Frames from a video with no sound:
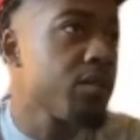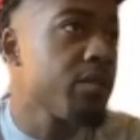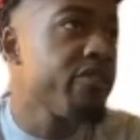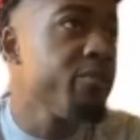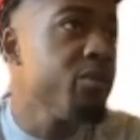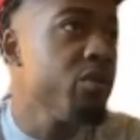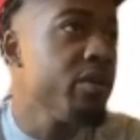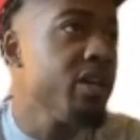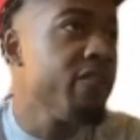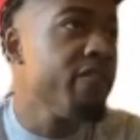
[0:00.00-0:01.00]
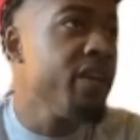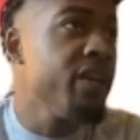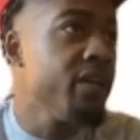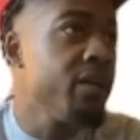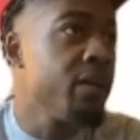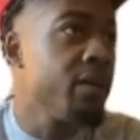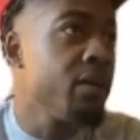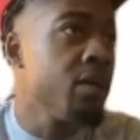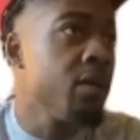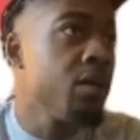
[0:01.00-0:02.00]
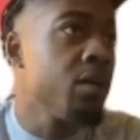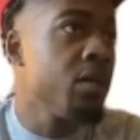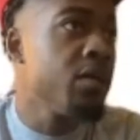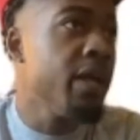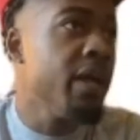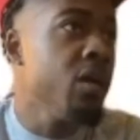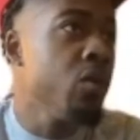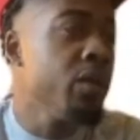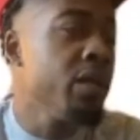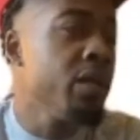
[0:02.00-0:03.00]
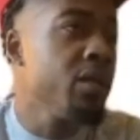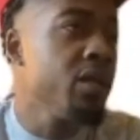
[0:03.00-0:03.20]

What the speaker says: UNLV, that he don't really.